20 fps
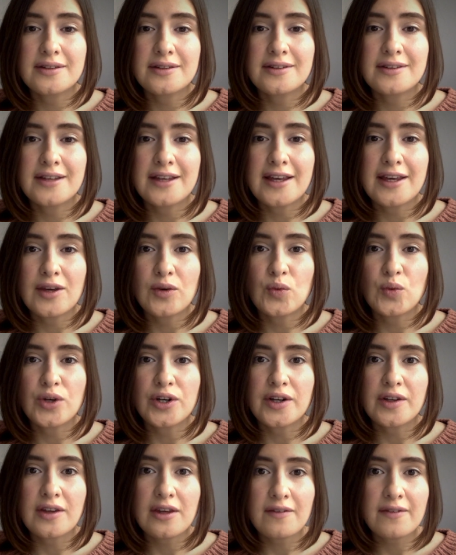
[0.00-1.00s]
They were
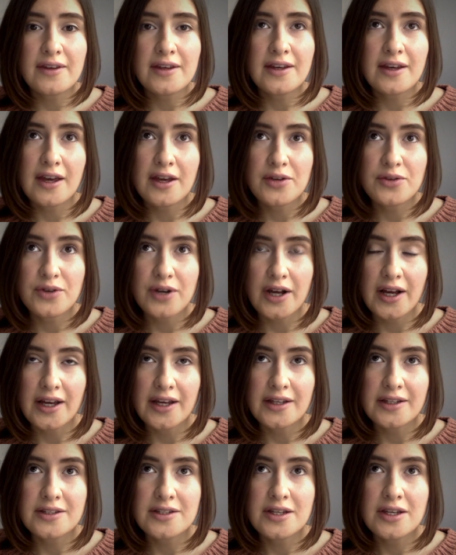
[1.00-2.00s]
giving a
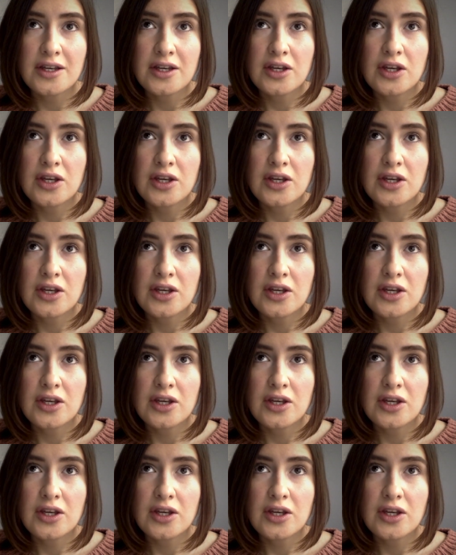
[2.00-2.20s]
right